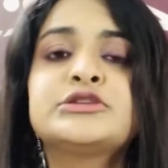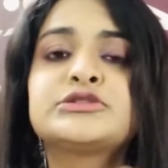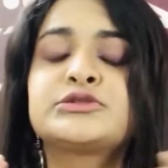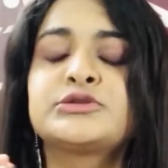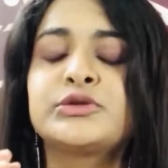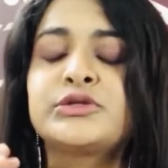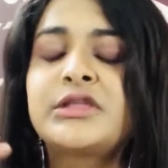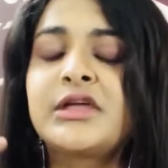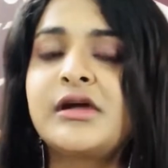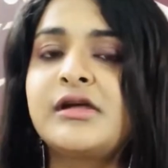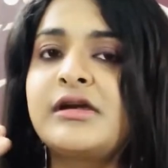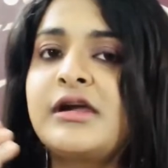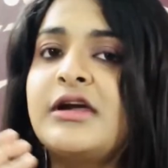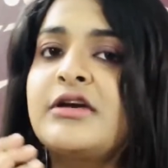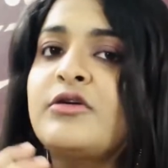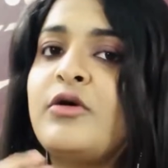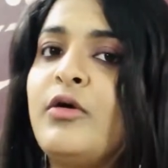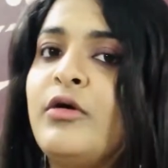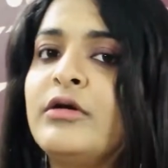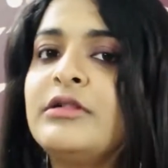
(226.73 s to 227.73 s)
So there
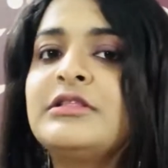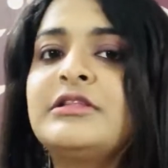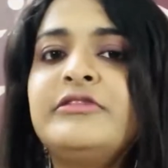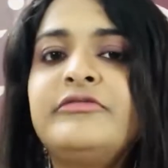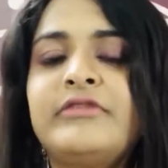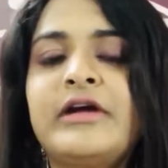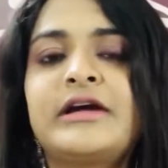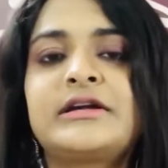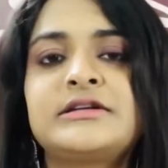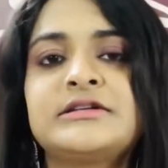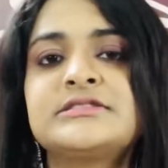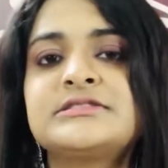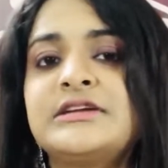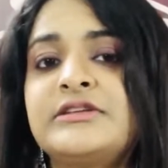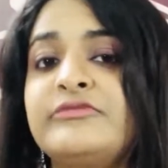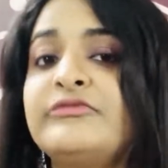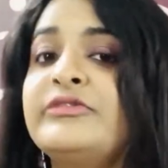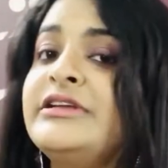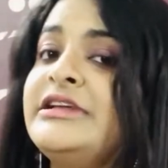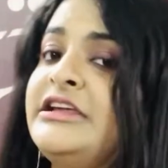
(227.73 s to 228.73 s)
are all the factors
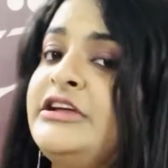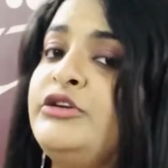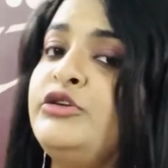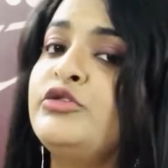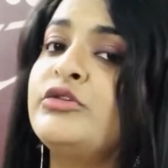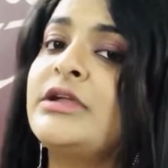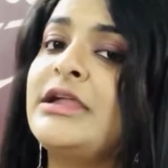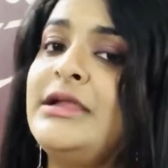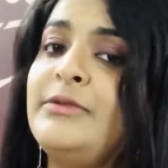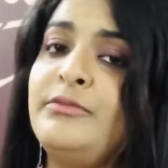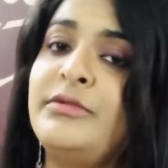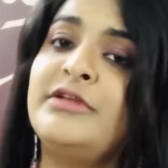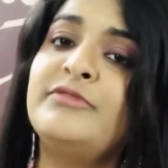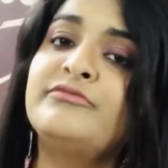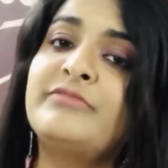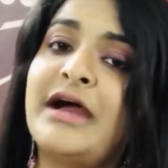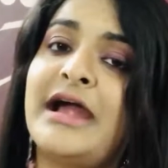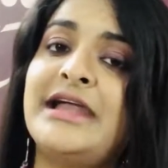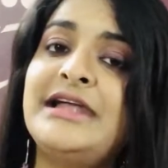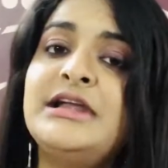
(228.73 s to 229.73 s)
that we need to keep in
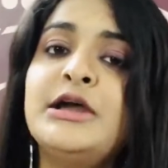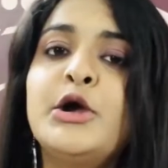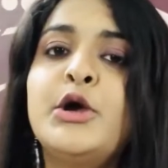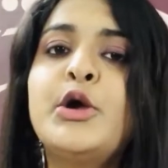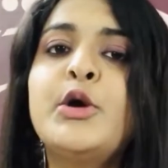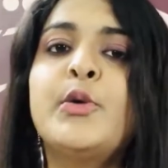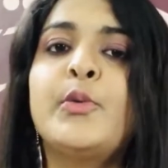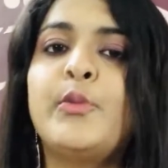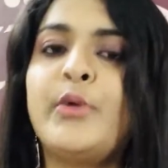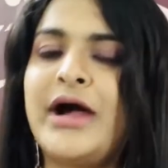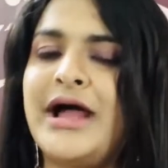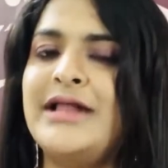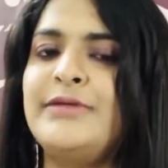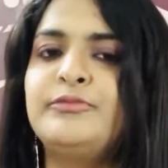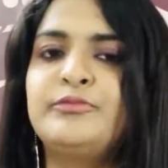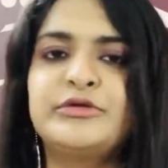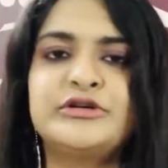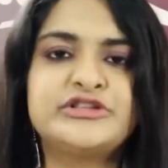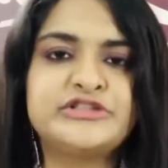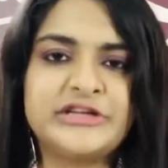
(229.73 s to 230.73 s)
mind while
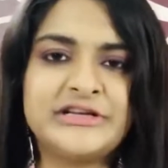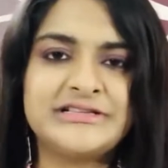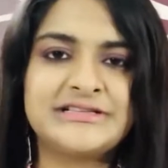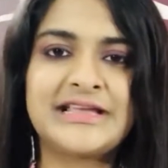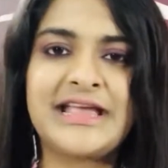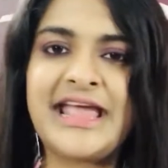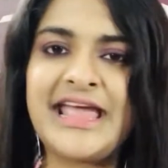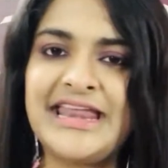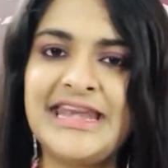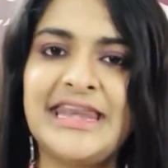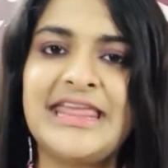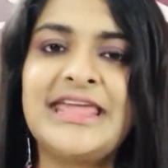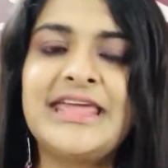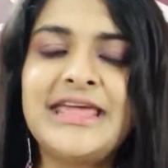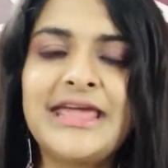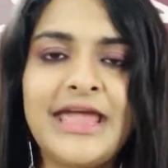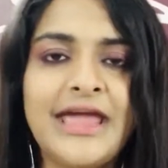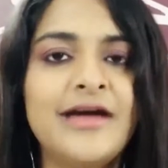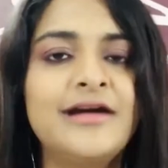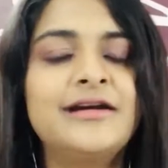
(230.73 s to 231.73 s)
purchasing any
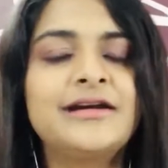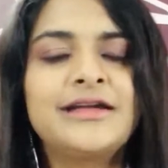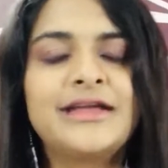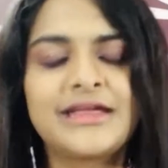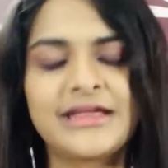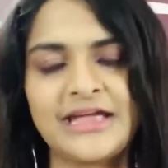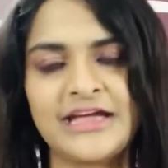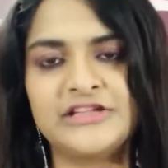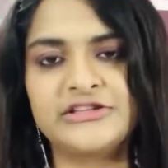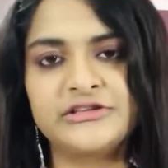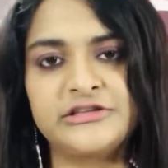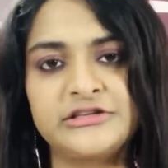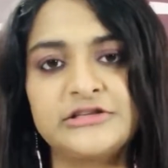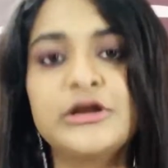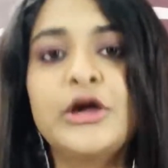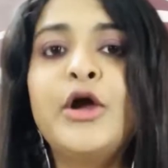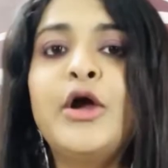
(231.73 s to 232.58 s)
hair gadget.